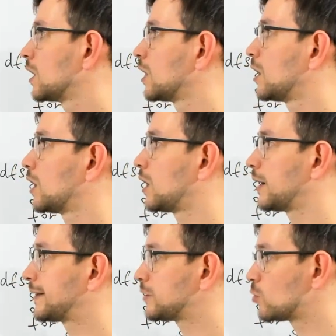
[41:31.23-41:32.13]

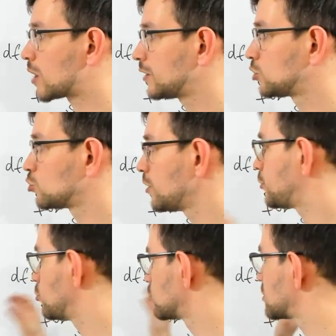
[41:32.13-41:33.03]
And you can do
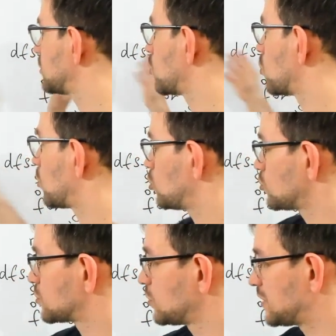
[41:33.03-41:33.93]
it
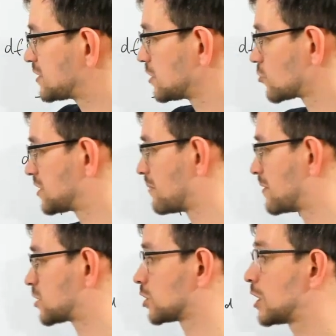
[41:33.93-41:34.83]
using this centroid
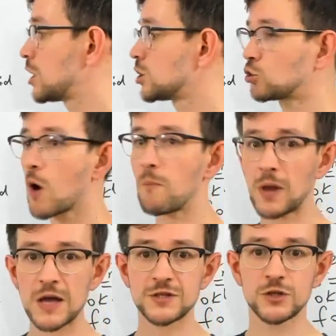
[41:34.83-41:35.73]
decomposition. To
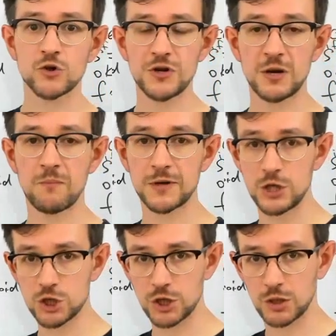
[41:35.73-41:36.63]
apply centroid
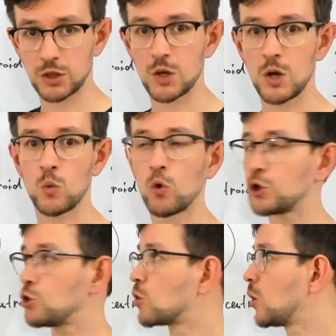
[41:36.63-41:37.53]
decomposition,
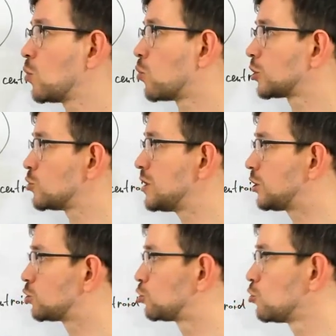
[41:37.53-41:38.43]
what you
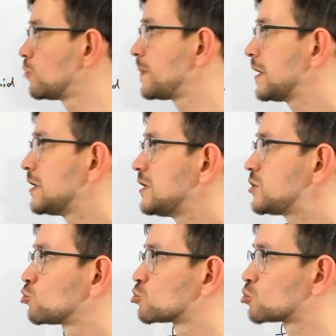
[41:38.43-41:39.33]
need to do
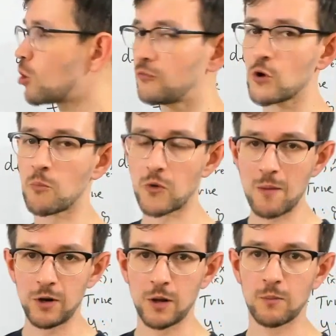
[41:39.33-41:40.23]
is to solve your
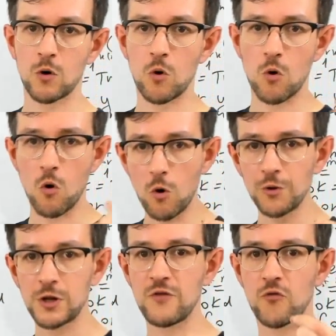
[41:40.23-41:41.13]
problem
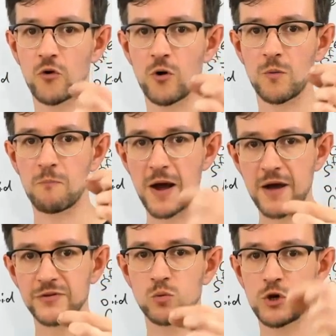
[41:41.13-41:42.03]
only for
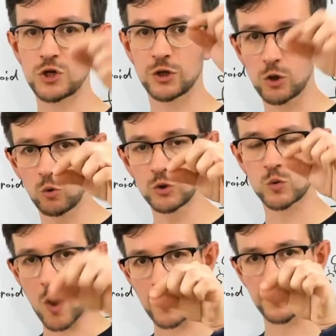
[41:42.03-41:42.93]
paths which includes
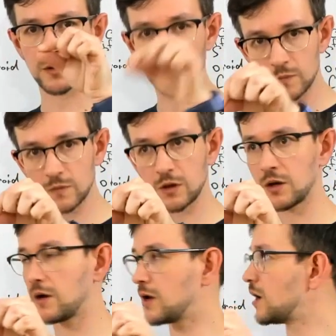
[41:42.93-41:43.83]
one
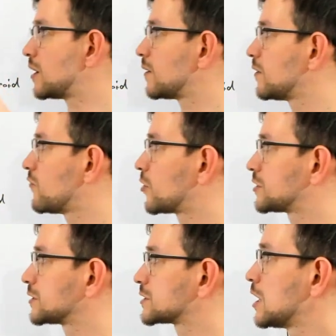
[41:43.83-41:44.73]

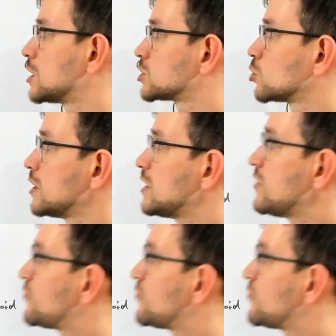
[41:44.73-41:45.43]
vertex. So if